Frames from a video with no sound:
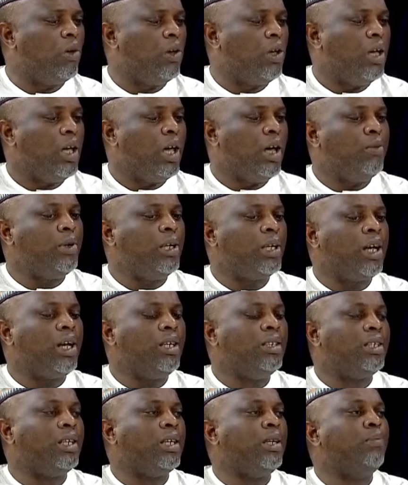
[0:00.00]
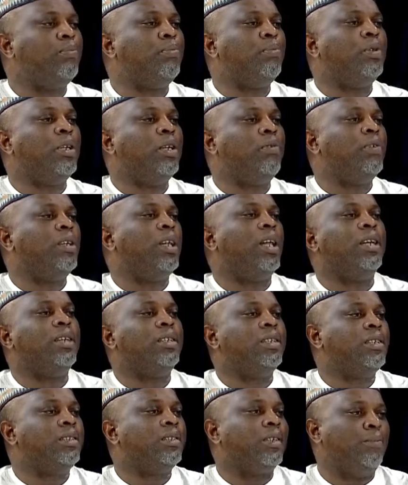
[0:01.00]
And we can't keep living like
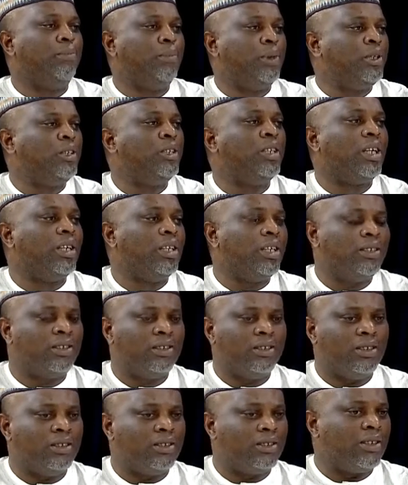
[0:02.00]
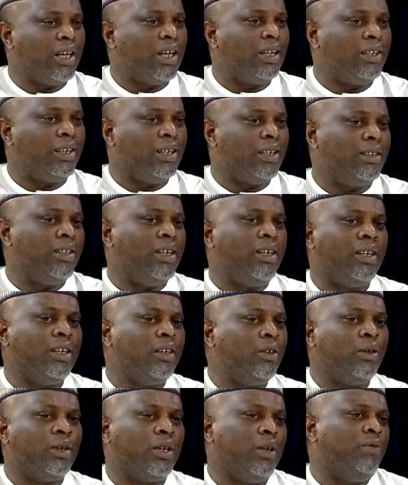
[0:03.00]
this and burying our heads in the sand and
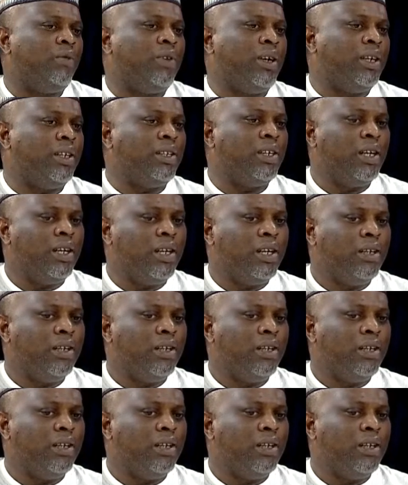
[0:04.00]
thinking, okay, fine.